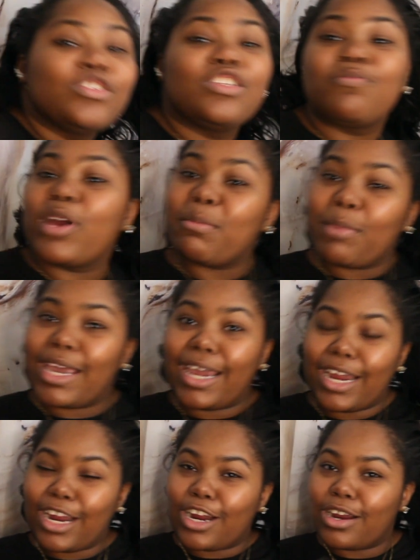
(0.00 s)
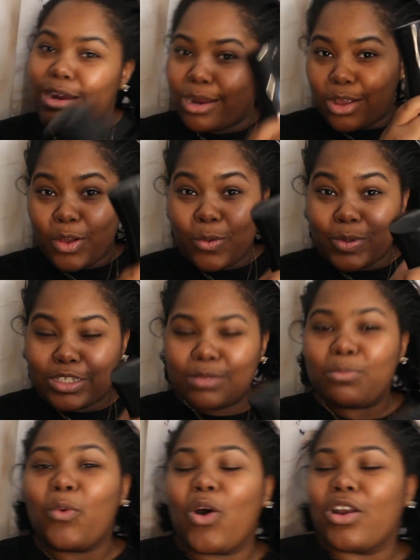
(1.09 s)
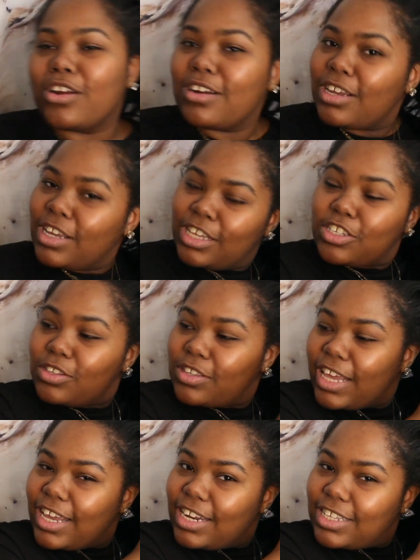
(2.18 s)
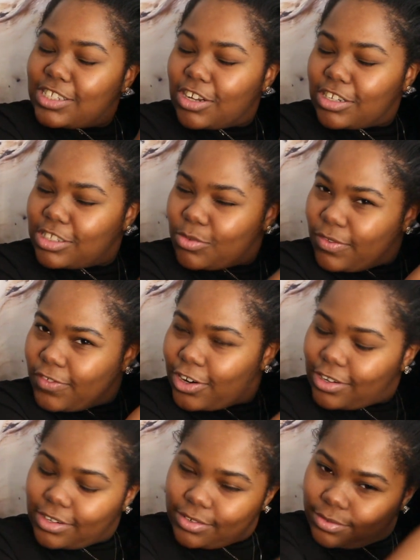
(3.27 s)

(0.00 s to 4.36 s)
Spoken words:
spray my hair with some water so that it starts to revert.